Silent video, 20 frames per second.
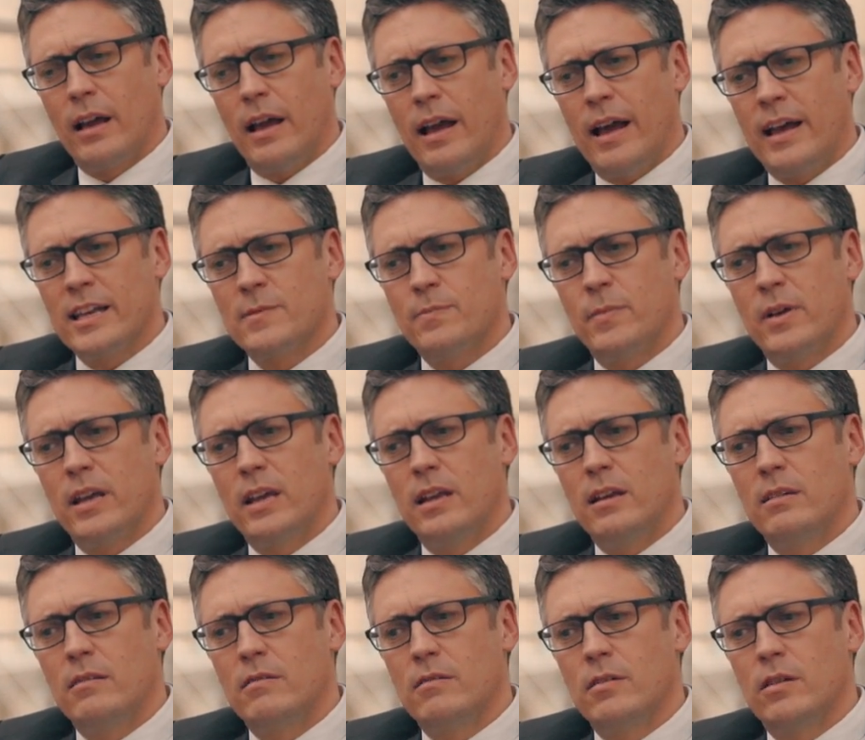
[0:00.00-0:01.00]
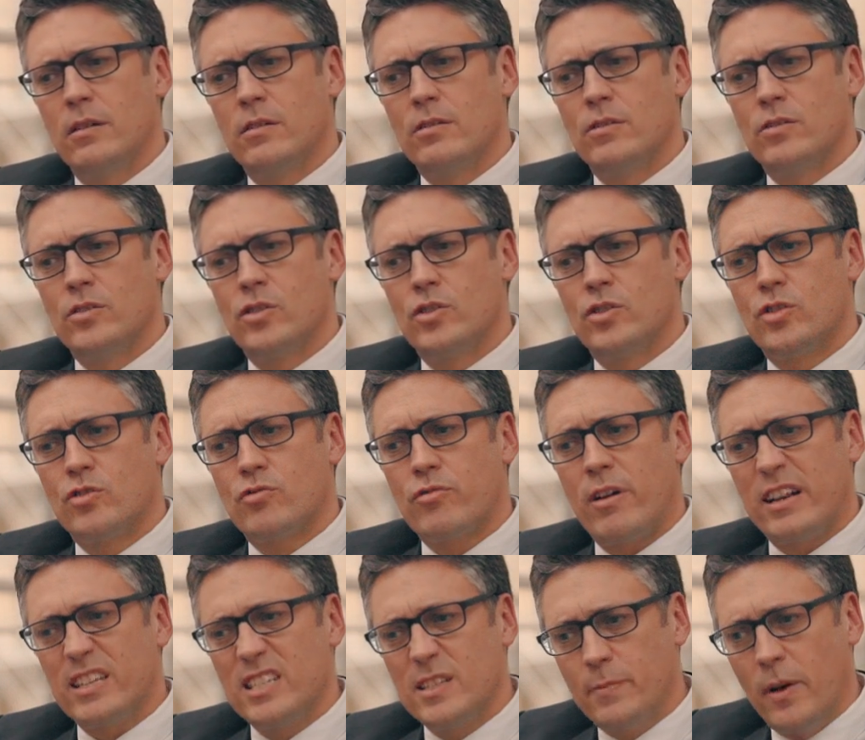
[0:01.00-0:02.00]
has been
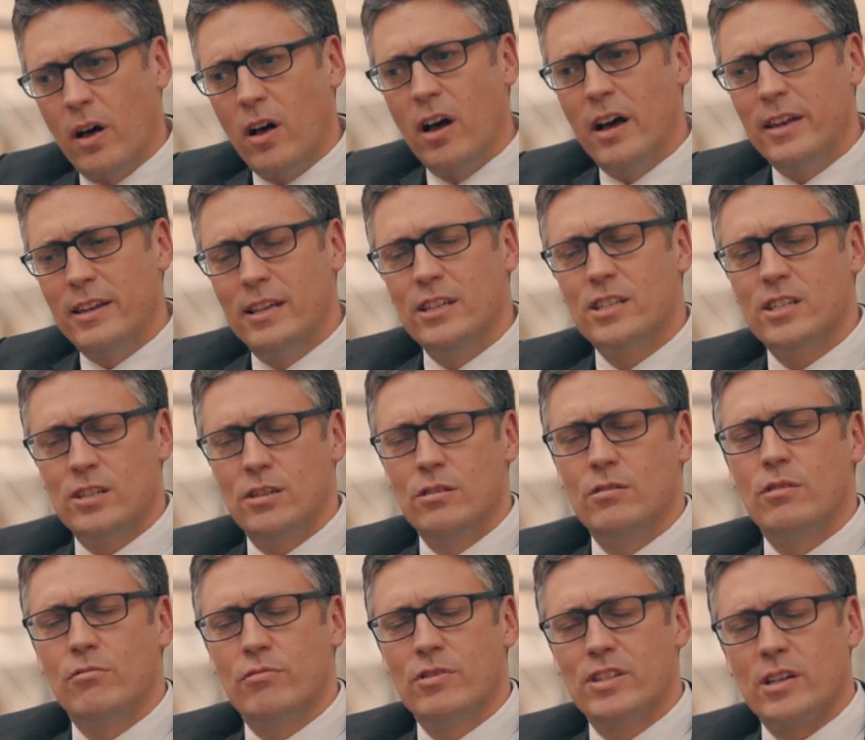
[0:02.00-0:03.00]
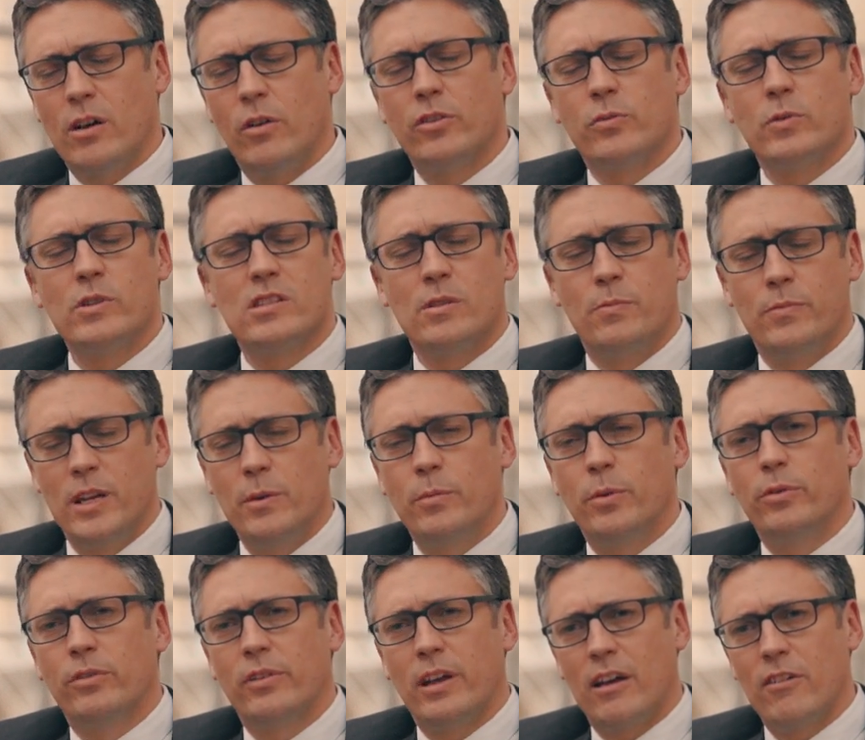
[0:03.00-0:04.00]
transpired into the results which the
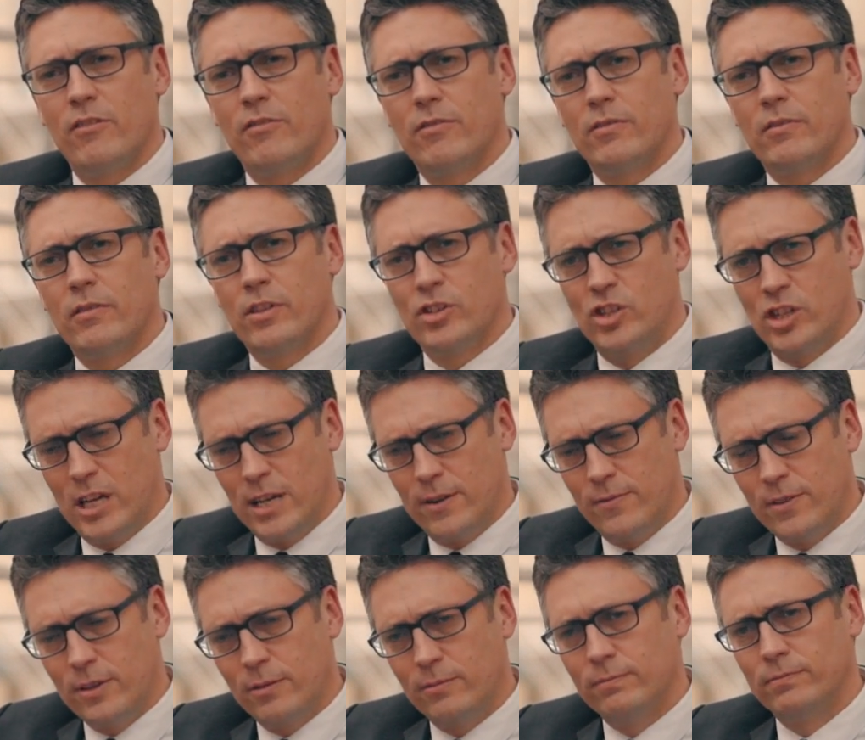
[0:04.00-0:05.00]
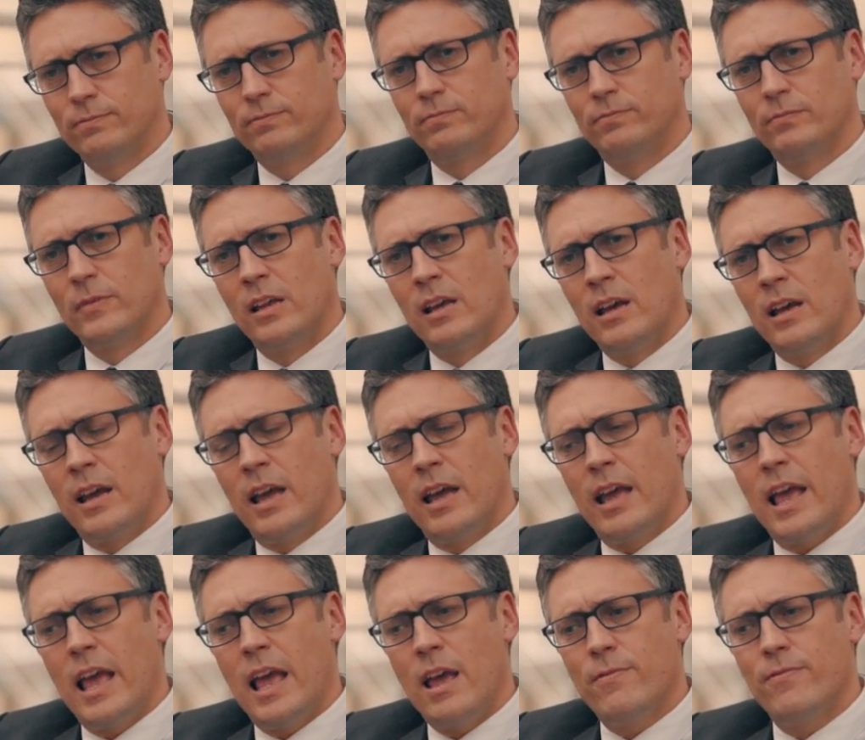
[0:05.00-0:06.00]
pupils have achieved.
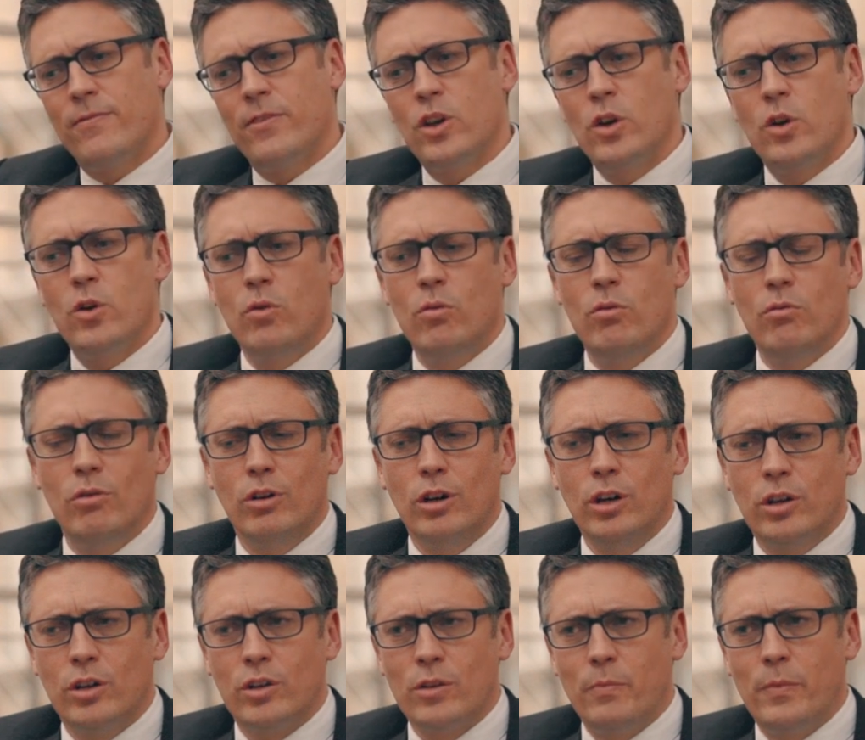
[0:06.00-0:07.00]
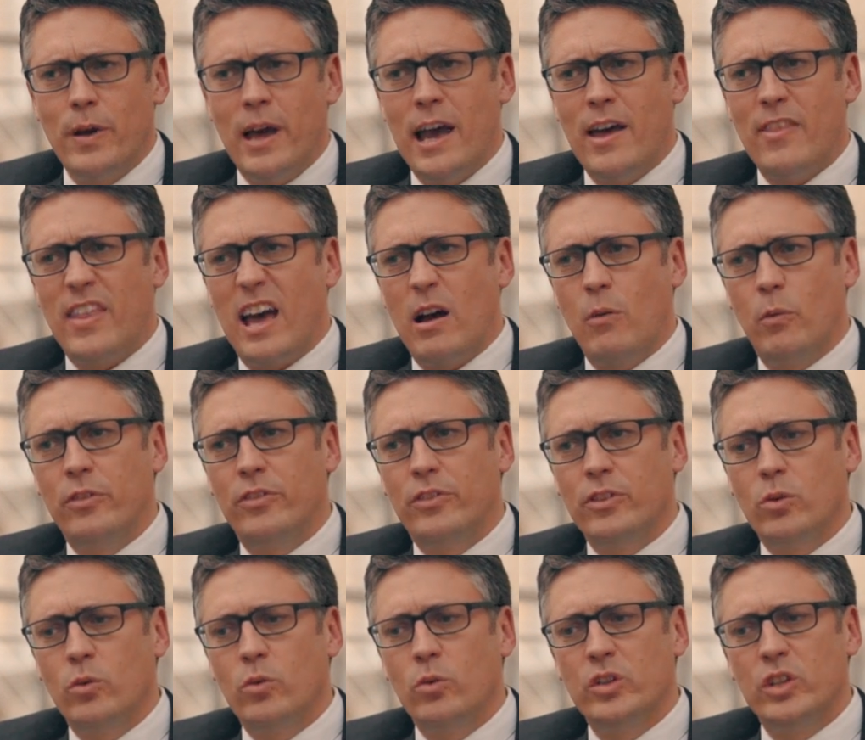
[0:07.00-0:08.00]
If you compare that with
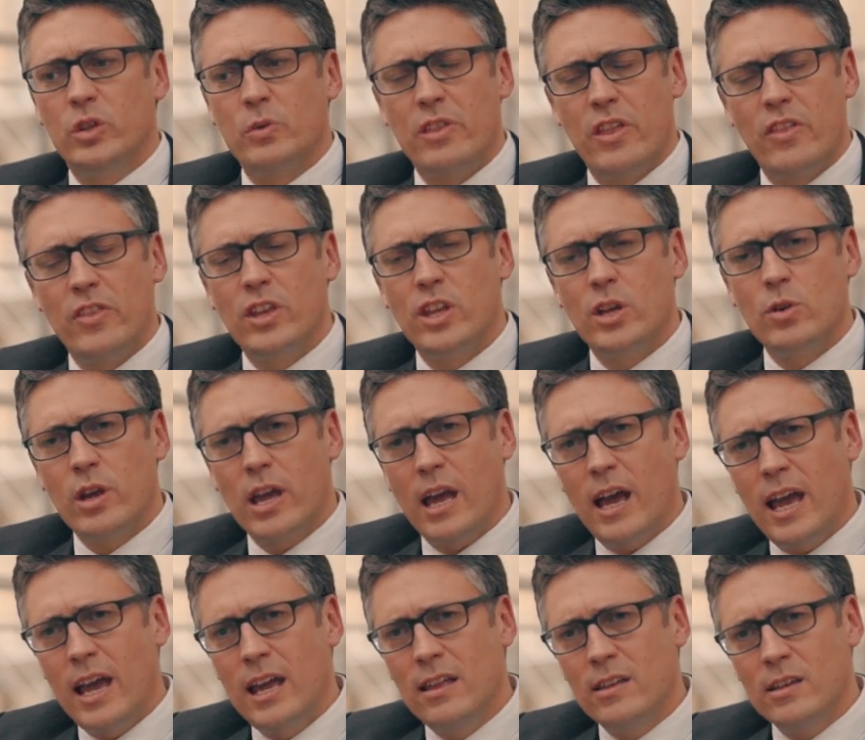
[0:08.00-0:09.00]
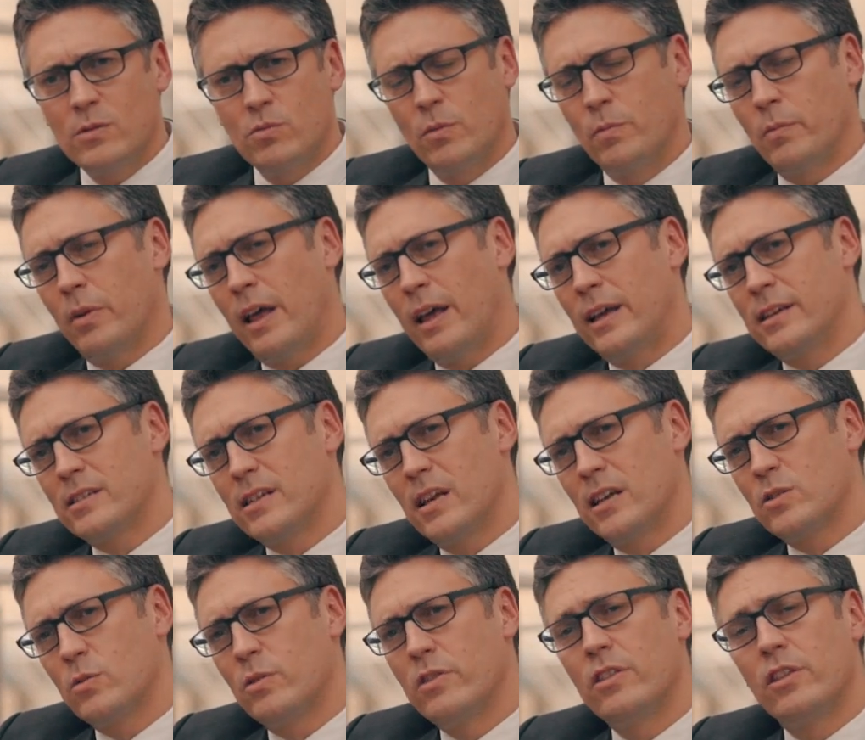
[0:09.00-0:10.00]
schools within the UK, this would place
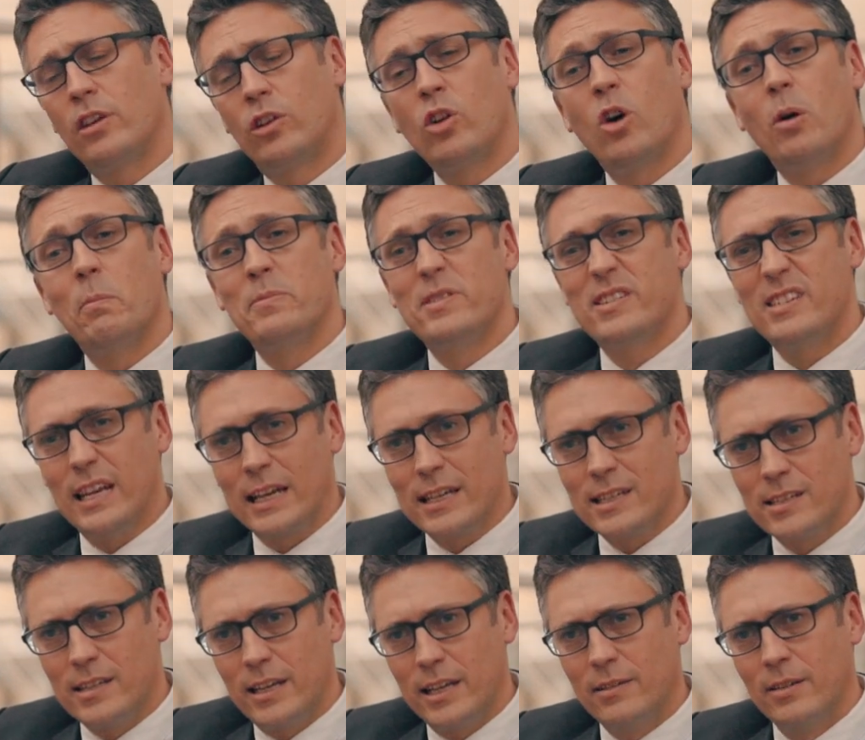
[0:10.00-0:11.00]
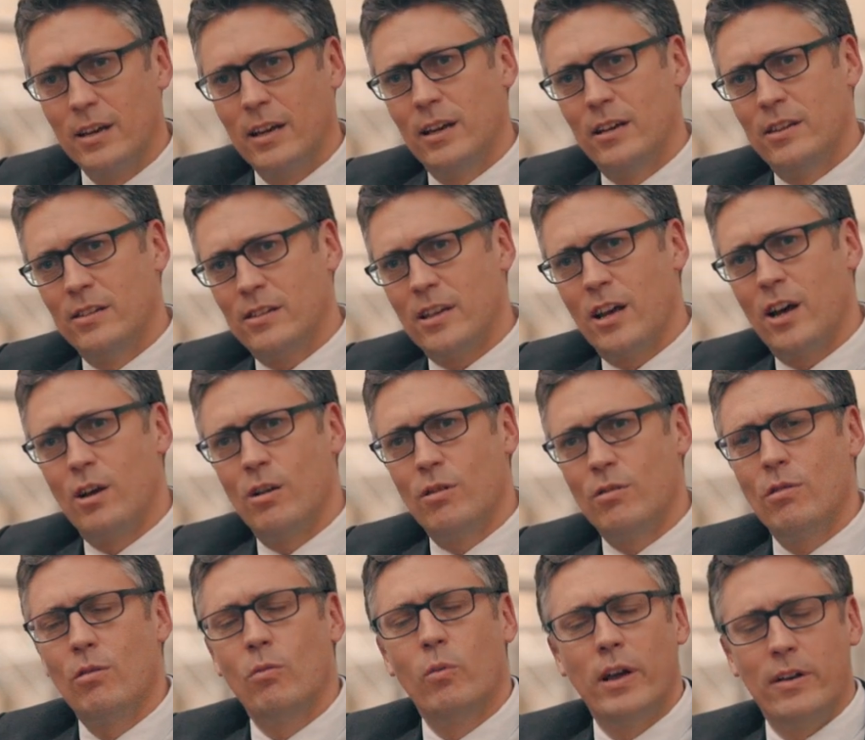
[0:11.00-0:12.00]
us within the top 60.
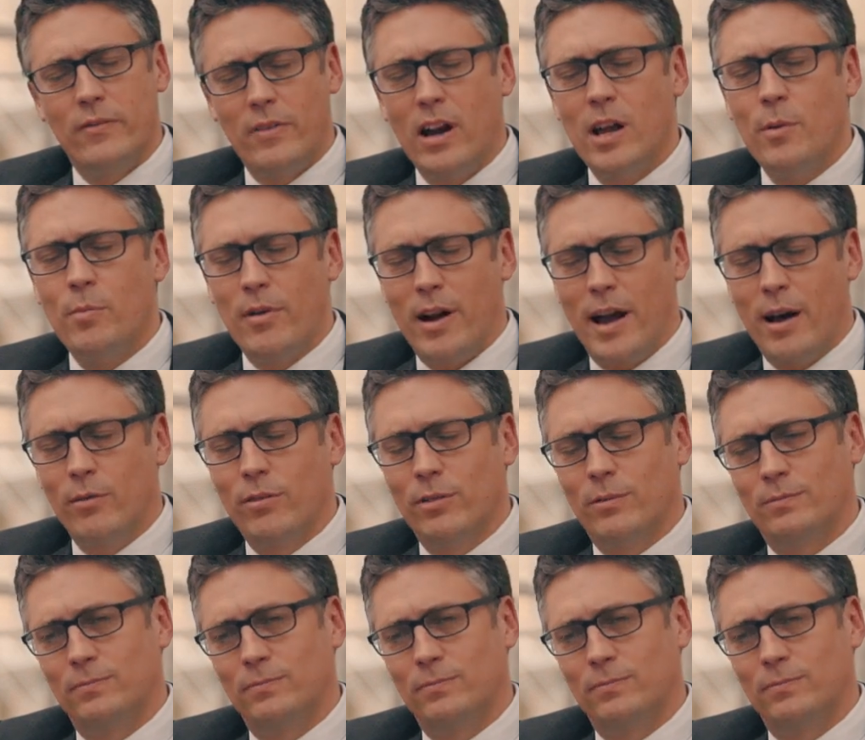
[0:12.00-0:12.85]
So we're very proud.